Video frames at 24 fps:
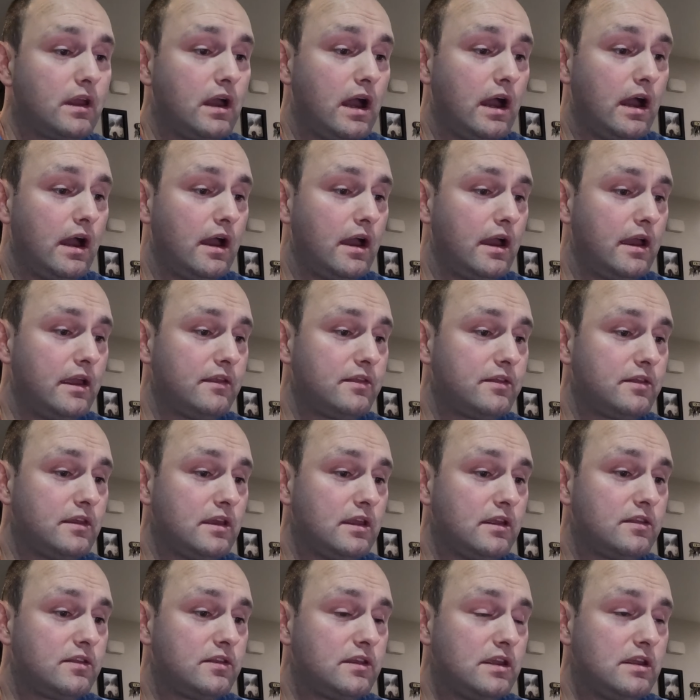I
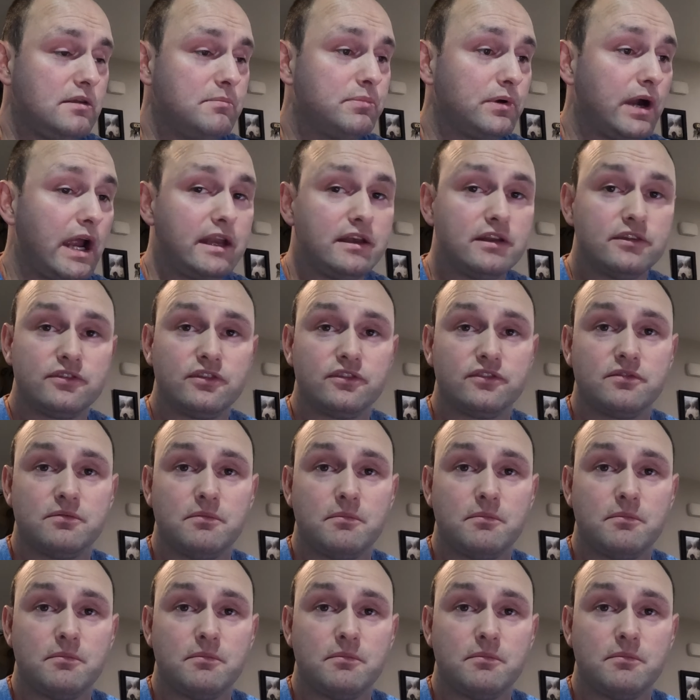think the brightness is